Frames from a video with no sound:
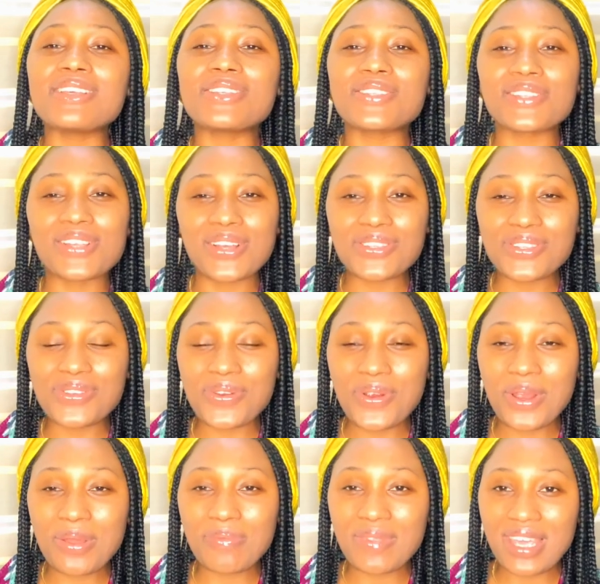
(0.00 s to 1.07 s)

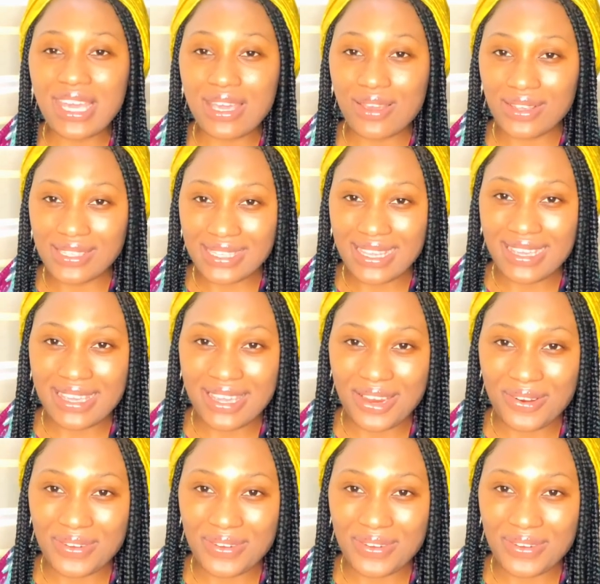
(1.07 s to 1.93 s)
sunscreen in your skincare